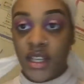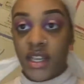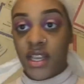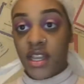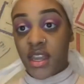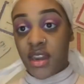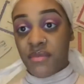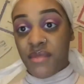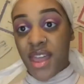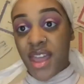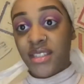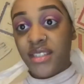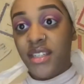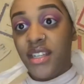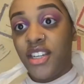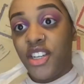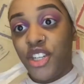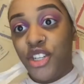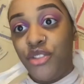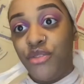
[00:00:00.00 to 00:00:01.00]
And I'm actually
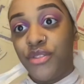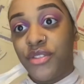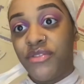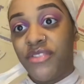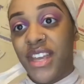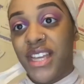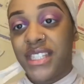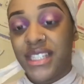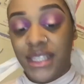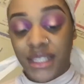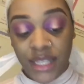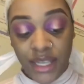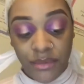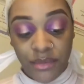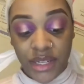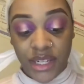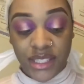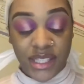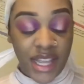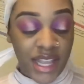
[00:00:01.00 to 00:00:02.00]
going to use some Vaseline
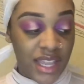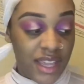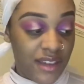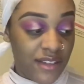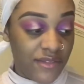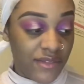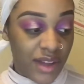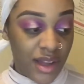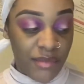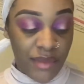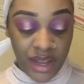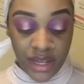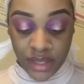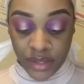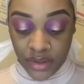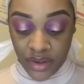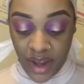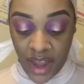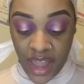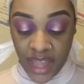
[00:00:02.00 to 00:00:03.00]
because I can't find my
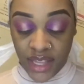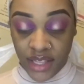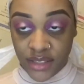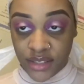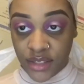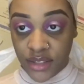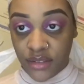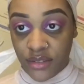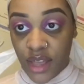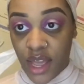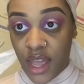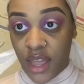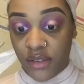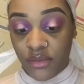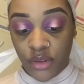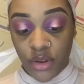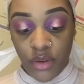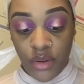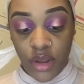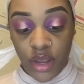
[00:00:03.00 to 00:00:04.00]
glitter adhesive. I have
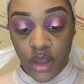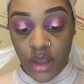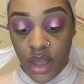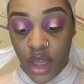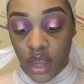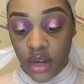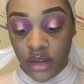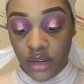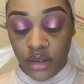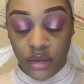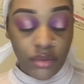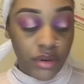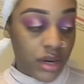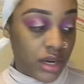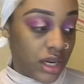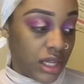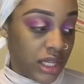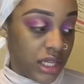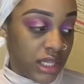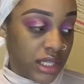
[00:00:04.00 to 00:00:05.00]
no idea where
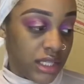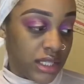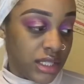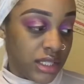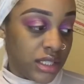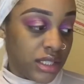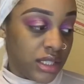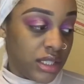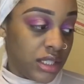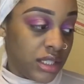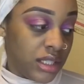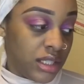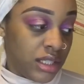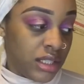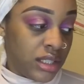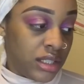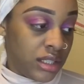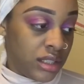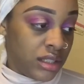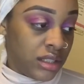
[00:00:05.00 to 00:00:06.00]
it is.
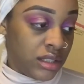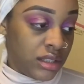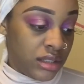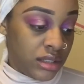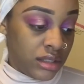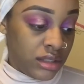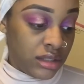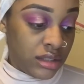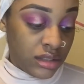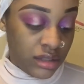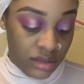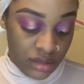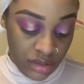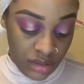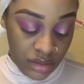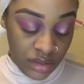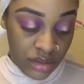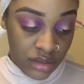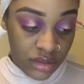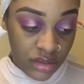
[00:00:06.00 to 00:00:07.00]

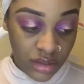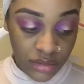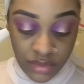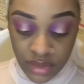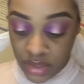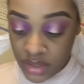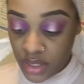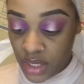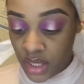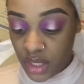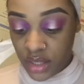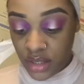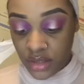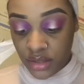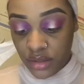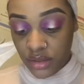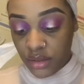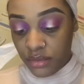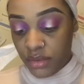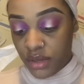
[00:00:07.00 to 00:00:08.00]
So I'm just taking a
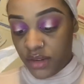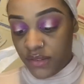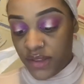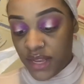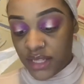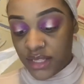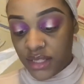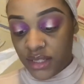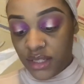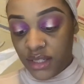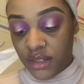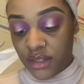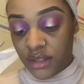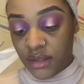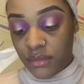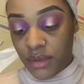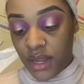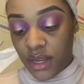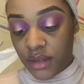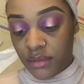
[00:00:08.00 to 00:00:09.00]
little bit of Vaseline on
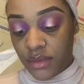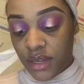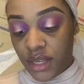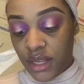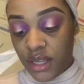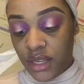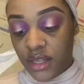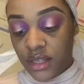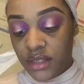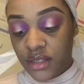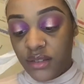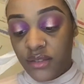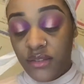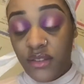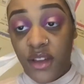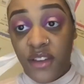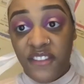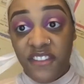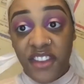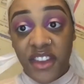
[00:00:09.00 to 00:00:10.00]
the back of my hand.
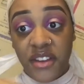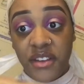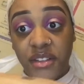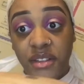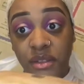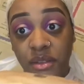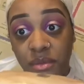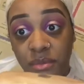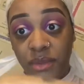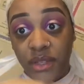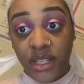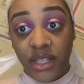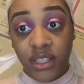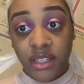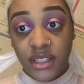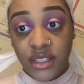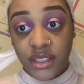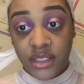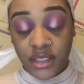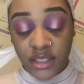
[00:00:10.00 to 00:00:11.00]
A very little bit
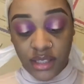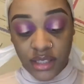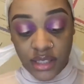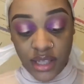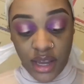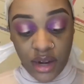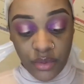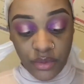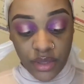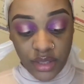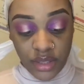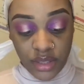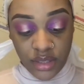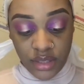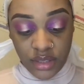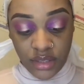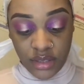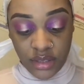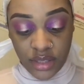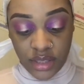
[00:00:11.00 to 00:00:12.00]
because I don't want
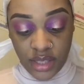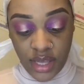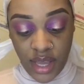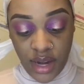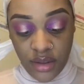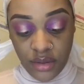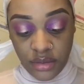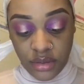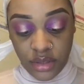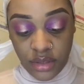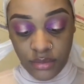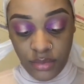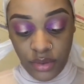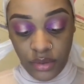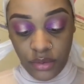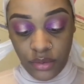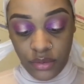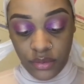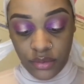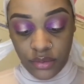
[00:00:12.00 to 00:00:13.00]
the shadows to
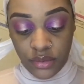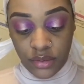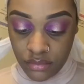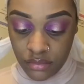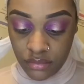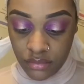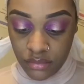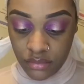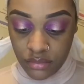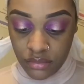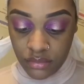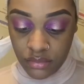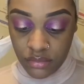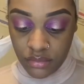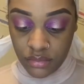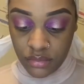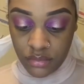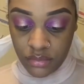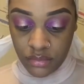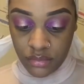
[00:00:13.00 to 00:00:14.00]
move.
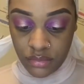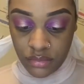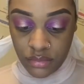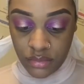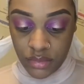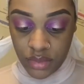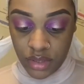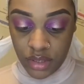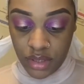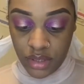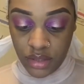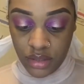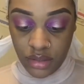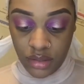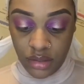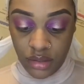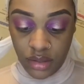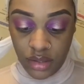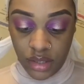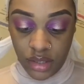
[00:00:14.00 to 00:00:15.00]
Getting a
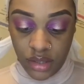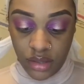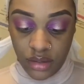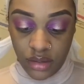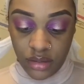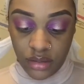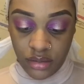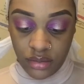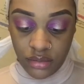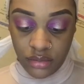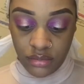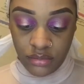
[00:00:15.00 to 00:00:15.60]
little glitter.